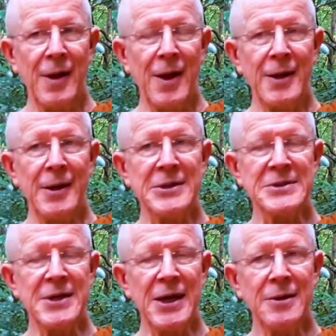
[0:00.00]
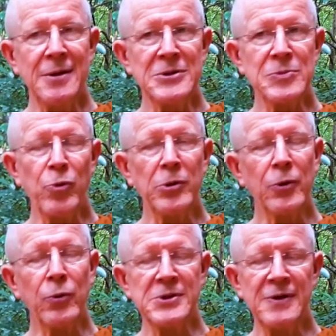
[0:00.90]
And he stayed in this
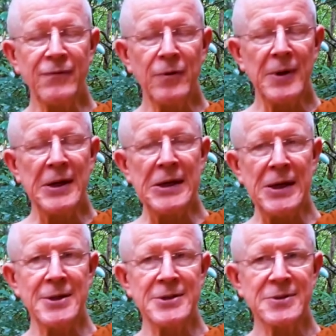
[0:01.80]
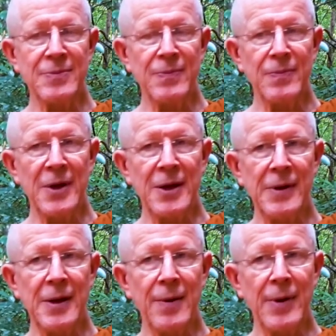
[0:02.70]
Bundalakuti for many years,
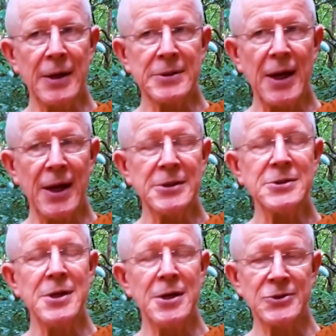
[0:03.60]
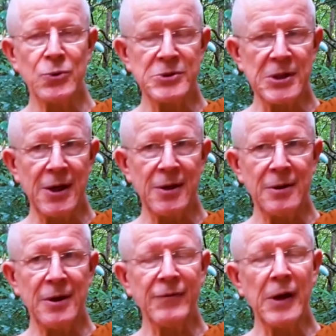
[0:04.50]
maybe about 8 years altogether,
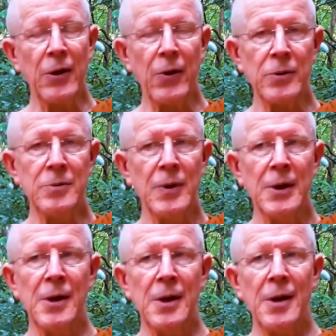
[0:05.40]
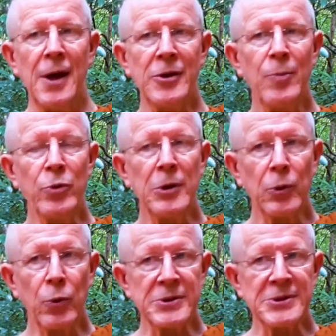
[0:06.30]
living alone at the
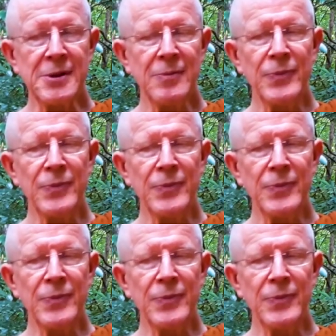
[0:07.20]
Bundalakuti.